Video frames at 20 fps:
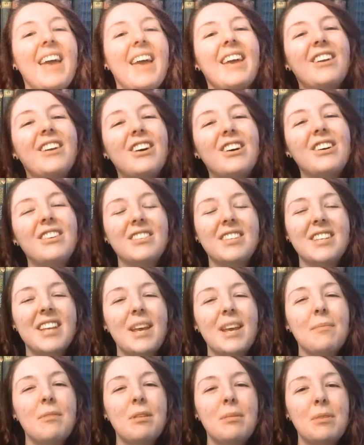Hey y'all,
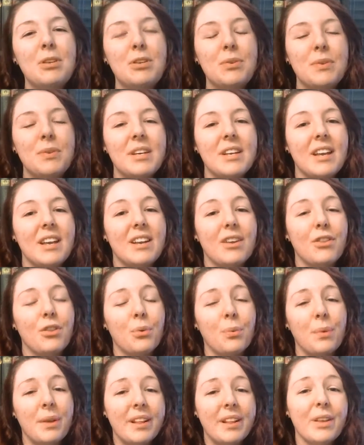today I'm going to be doing
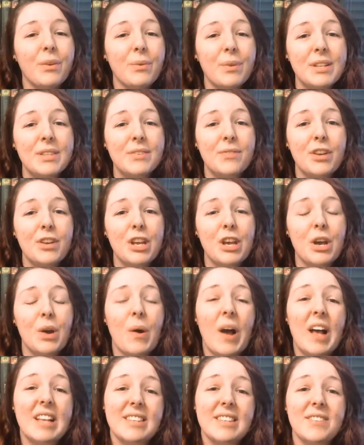another Weekly Reads
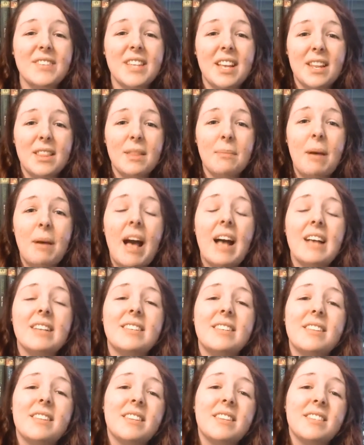video. As I've said in the
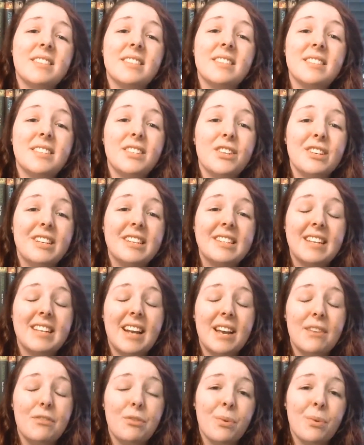past, this is a series that
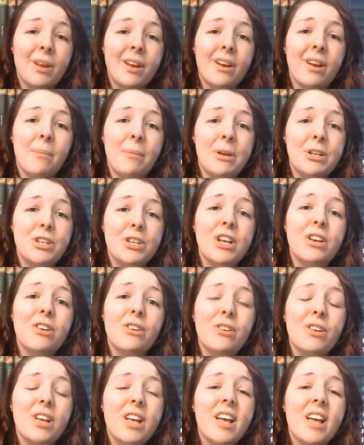I've created on my
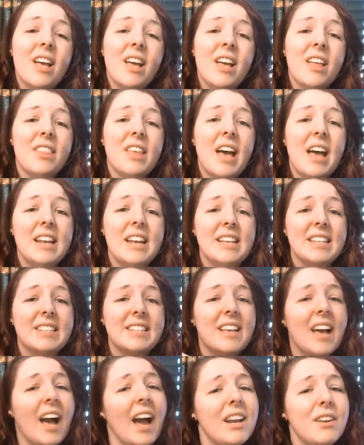channel that is
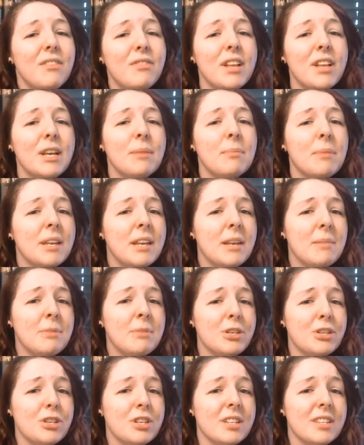kind of like Monday
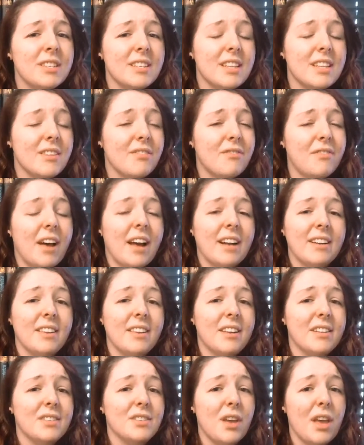Missions in the fact
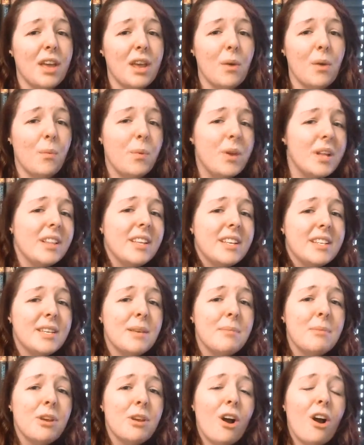that it's a weekly
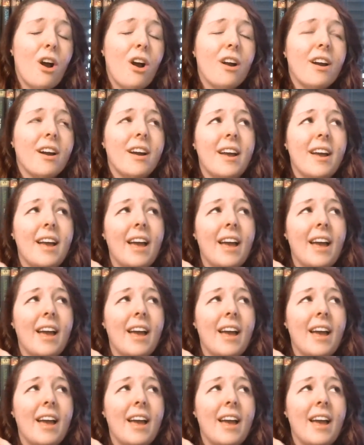TBR,